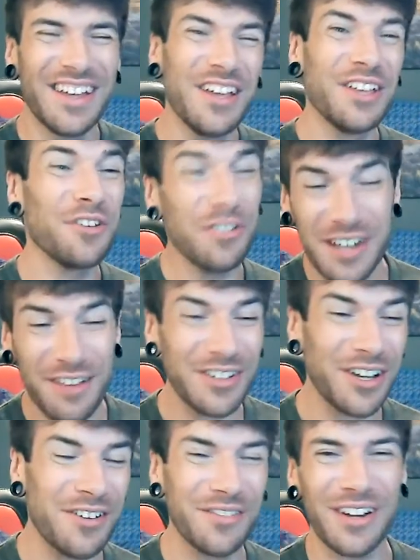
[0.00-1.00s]
you're never
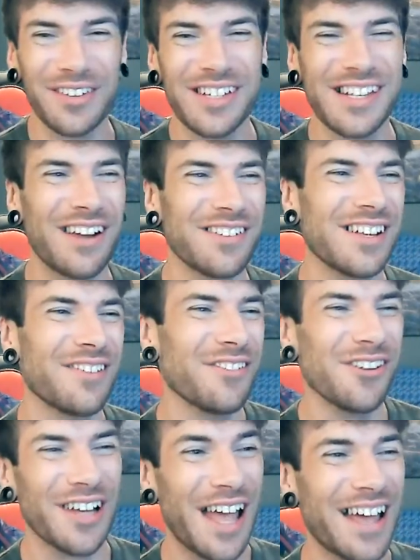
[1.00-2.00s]
going around this house
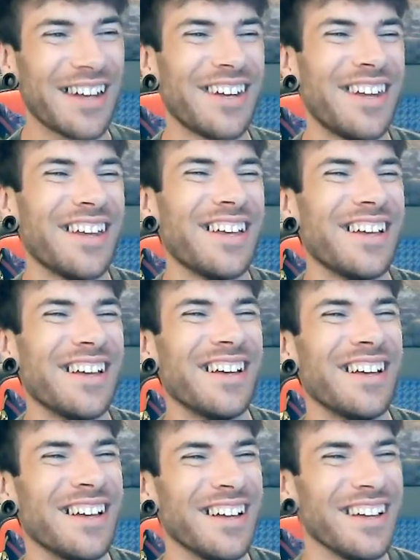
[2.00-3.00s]
ever again.
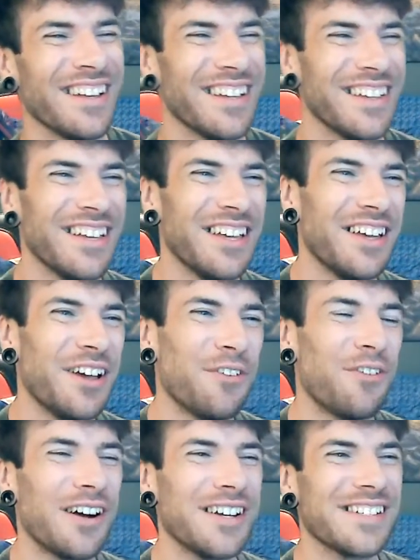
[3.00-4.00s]

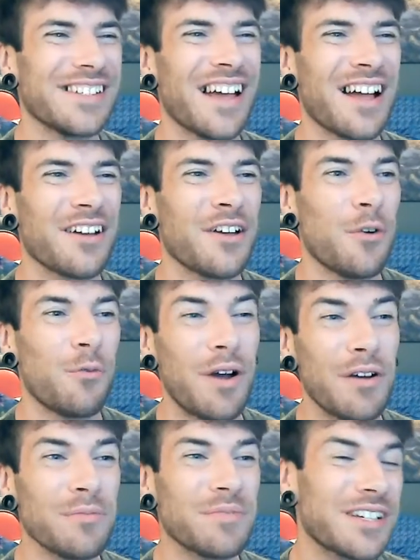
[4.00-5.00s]
Why is that?
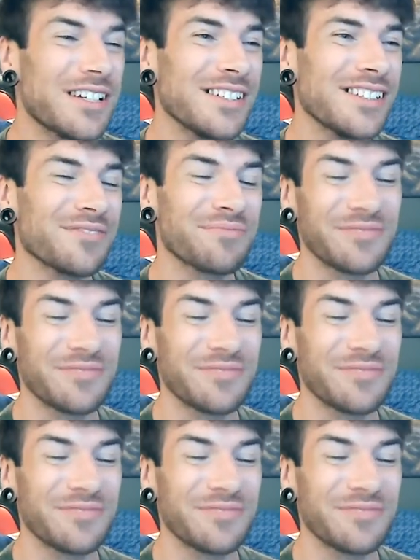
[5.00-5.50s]
Well, because